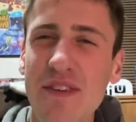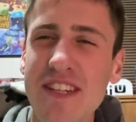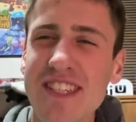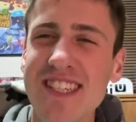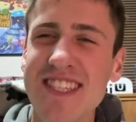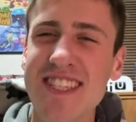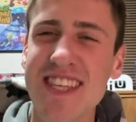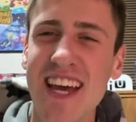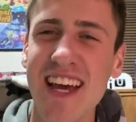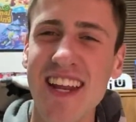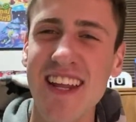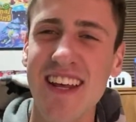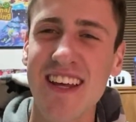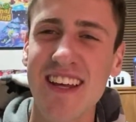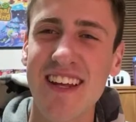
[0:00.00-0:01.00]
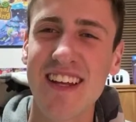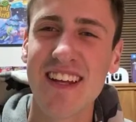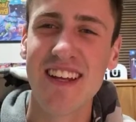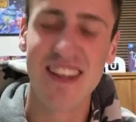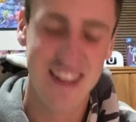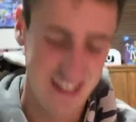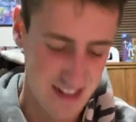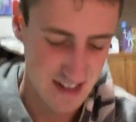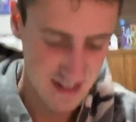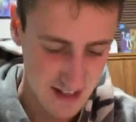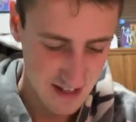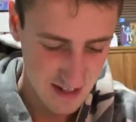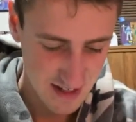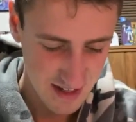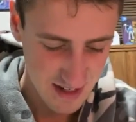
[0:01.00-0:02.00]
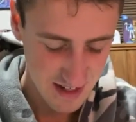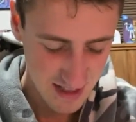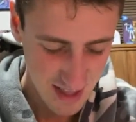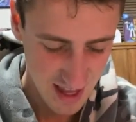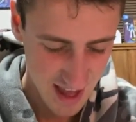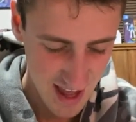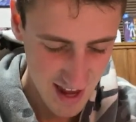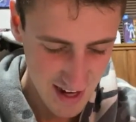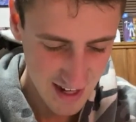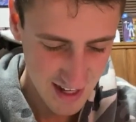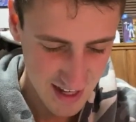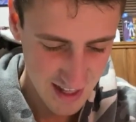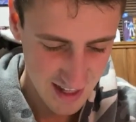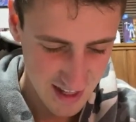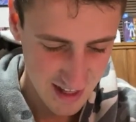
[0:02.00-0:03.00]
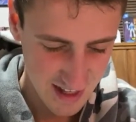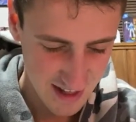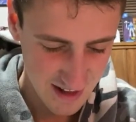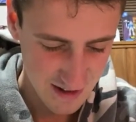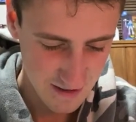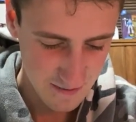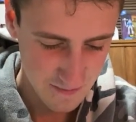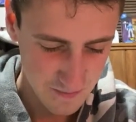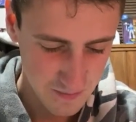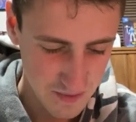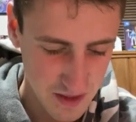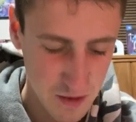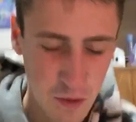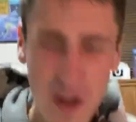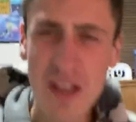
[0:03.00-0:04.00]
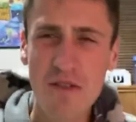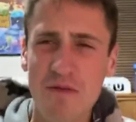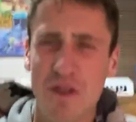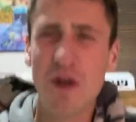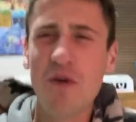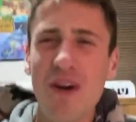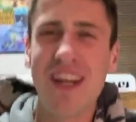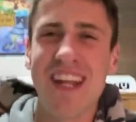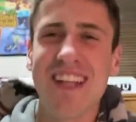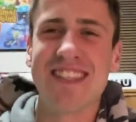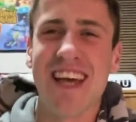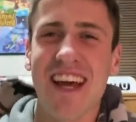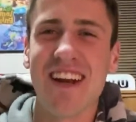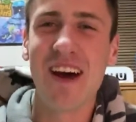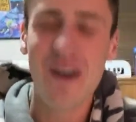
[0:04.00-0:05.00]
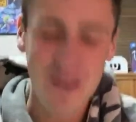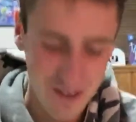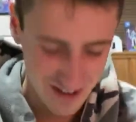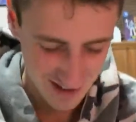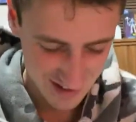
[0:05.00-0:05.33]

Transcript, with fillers: it just said? The heck? What are you doing, Nintendo?